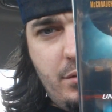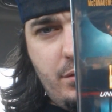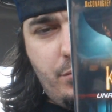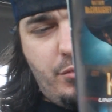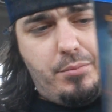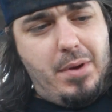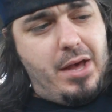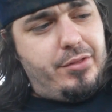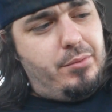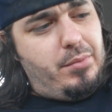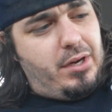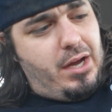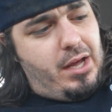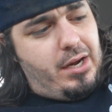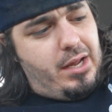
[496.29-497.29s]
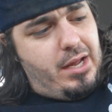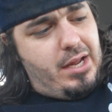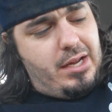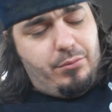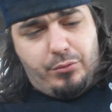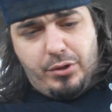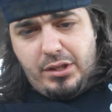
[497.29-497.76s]
with Matthew
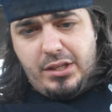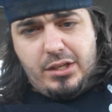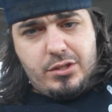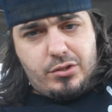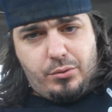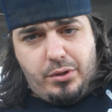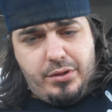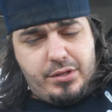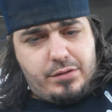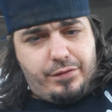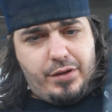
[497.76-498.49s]
McConaughey. Really enjoyed this